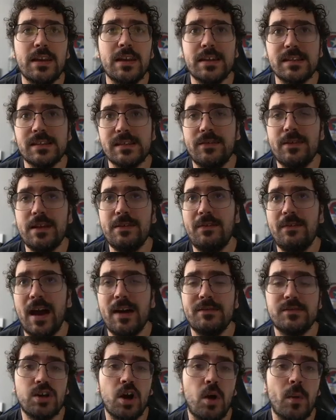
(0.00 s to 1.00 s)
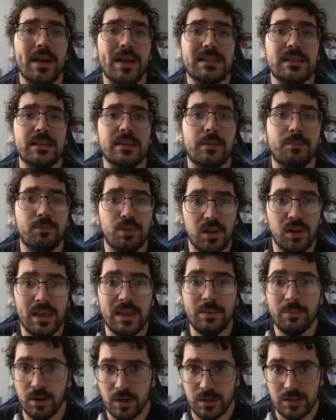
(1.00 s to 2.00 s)
to 75s go into the
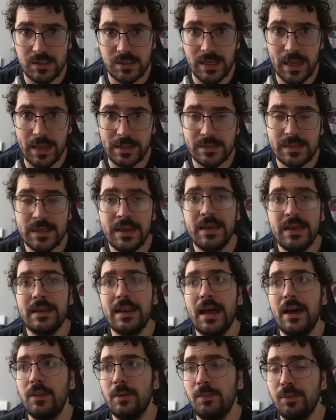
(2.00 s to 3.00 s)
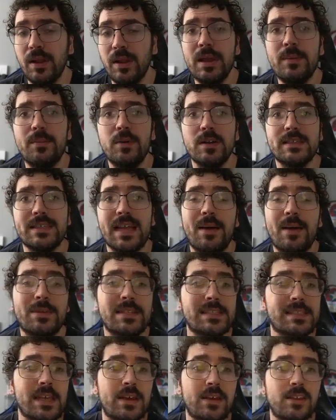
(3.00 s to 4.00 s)
playbook set. Now, the playbooks, I've been
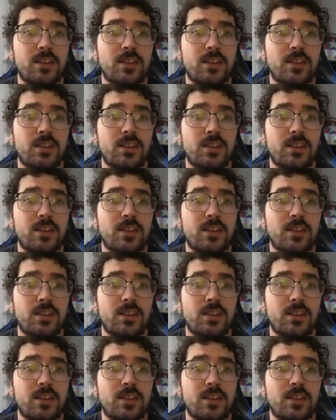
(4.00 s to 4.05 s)
selling